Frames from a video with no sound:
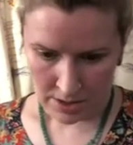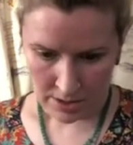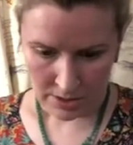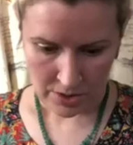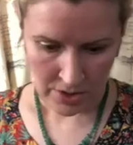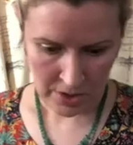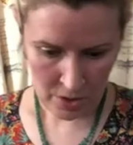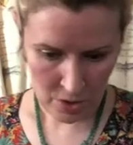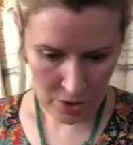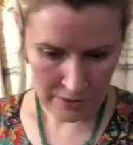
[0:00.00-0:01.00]
So she's
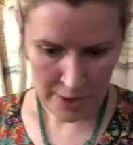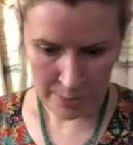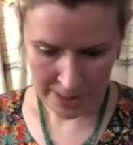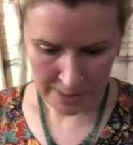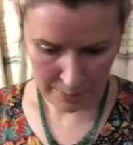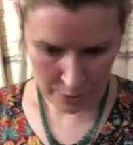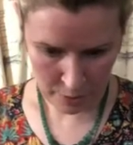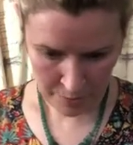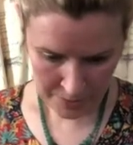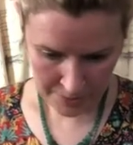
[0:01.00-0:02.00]
got all of her bits and
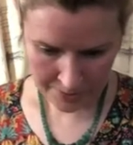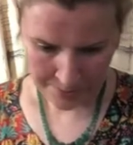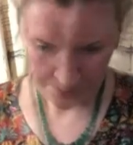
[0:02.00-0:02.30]
bobs. You're